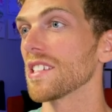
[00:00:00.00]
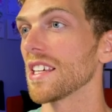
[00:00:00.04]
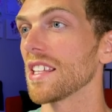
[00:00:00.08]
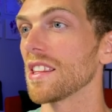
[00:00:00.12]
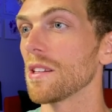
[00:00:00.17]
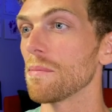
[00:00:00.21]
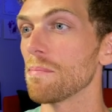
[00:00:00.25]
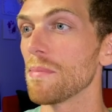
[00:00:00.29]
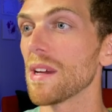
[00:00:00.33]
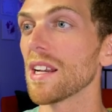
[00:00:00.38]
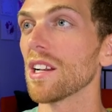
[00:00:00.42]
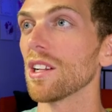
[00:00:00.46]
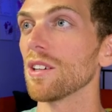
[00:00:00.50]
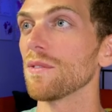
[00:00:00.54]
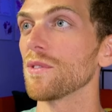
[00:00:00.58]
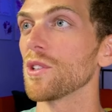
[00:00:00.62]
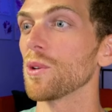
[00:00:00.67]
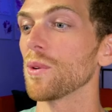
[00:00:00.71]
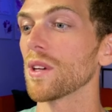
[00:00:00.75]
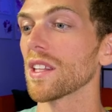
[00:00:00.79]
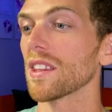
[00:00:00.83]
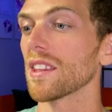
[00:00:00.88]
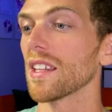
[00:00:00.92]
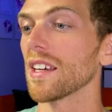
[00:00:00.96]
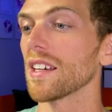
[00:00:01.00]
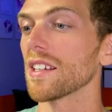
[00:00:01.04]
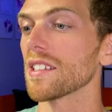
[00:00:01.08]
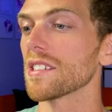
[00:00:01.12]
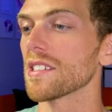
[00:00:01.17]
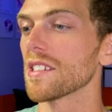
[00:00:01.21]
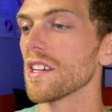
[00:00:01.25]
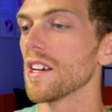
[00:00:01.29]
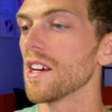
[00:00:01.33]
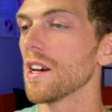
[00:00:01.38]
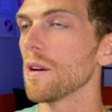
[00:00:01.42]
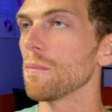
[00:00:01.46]
in the middle of doing
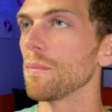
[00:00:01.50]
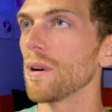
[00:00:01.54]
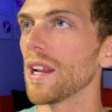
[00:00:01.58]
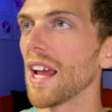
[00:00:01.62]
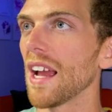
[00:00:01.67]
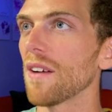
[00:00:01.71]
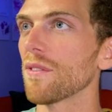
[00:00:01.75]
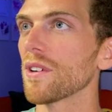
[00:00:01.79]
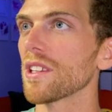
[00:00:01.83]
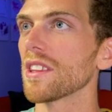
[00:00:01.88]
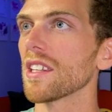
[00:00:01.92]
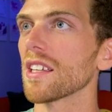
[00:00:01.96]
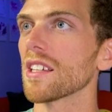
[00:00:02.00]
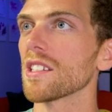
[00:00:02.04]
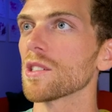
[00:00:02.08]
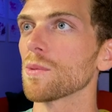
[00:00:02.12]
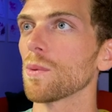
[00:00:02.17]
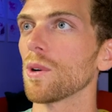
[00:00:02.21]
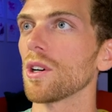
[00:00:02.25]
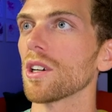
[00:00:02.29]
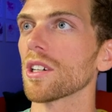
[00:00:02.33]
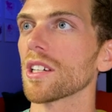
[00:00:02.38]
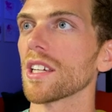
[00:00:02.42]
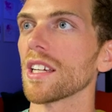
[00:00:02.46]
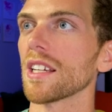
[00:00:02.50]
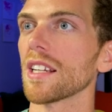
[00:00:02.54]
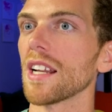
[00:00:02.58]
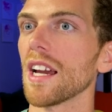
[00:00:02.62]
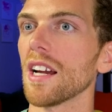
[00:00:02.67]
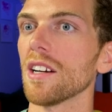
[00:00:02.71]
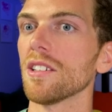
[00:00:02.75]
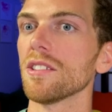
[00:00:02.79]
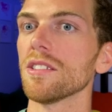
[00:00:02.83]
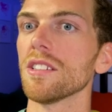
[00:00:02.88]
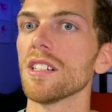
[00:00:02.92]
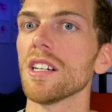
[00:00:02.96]
things, but everything is working
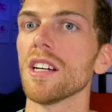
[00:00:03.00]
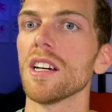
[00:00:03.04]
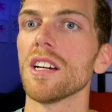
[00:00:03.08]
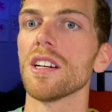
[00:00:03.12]
now.